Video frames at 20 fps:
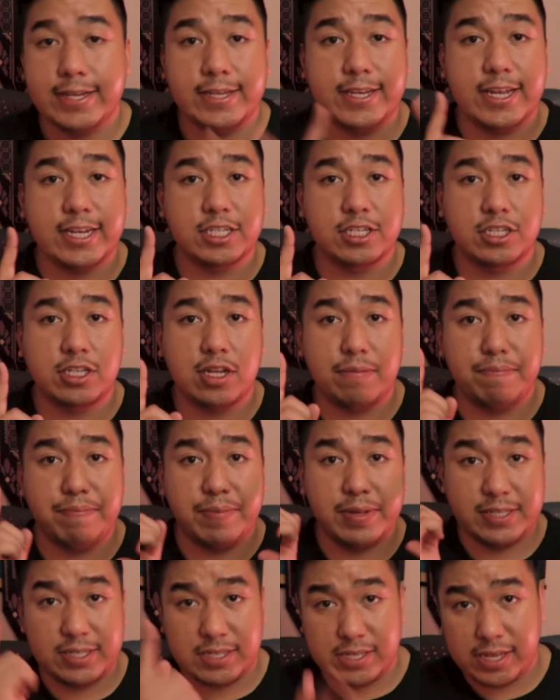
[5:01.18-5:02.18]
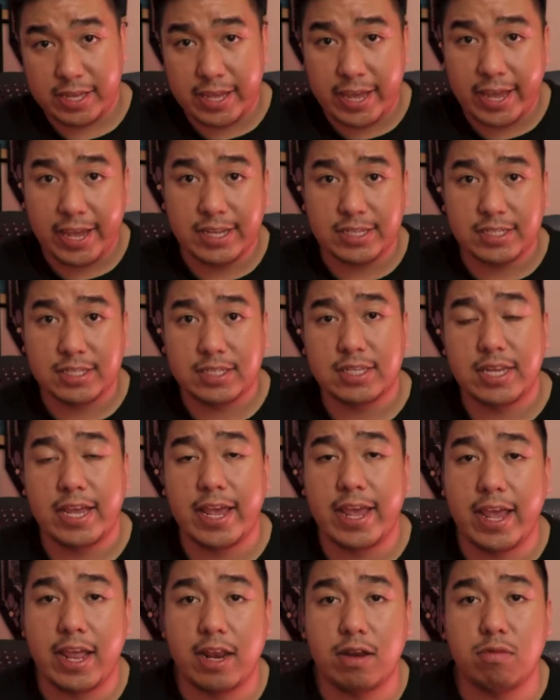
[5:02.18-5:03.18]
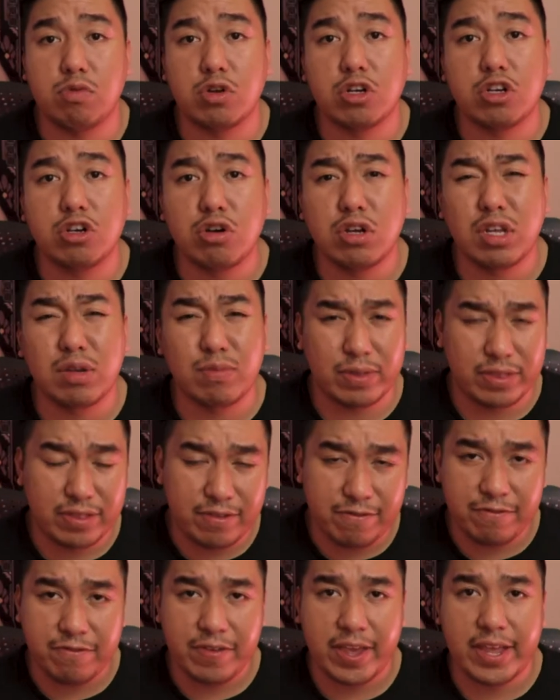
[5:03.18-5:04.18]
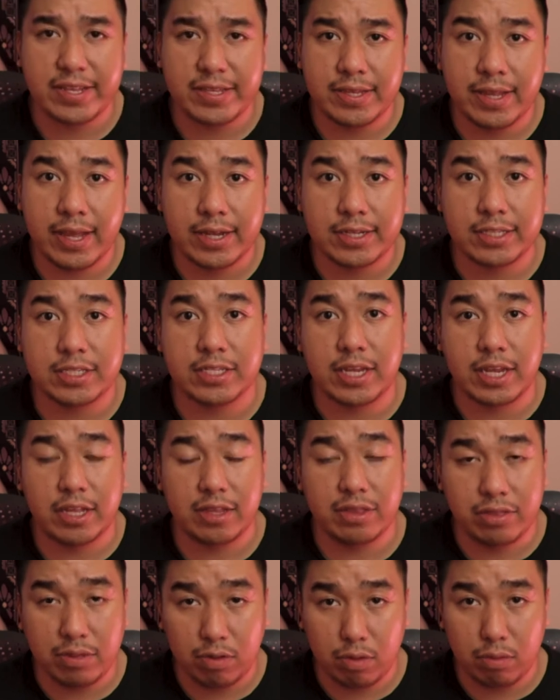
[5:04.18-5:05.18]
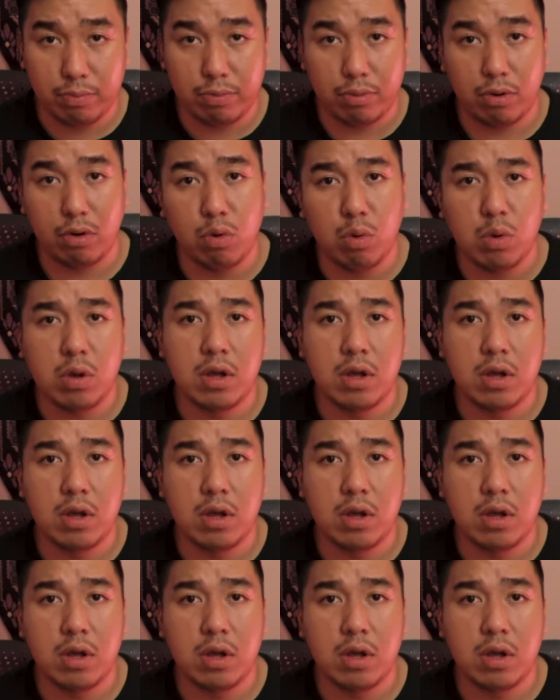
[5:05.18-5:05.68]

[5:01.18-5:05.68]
Next up is the case, and we're going with the Phanteks Enthoo Pro.